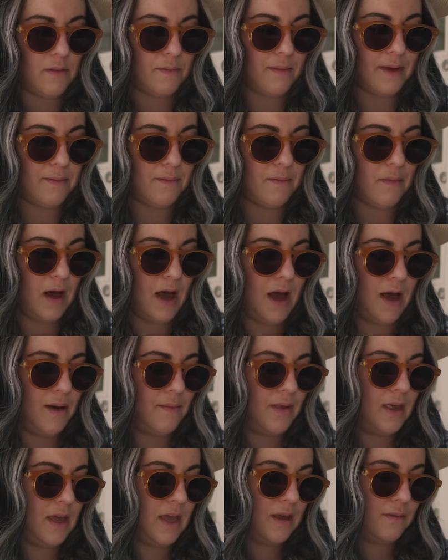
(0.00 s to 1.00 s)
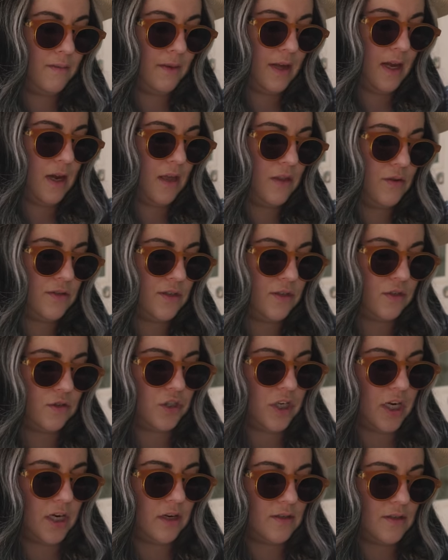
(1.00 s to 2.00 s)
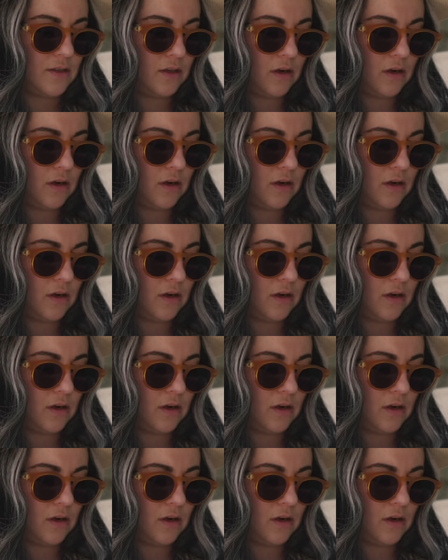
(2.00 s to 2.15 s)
My mom and my other sister Jane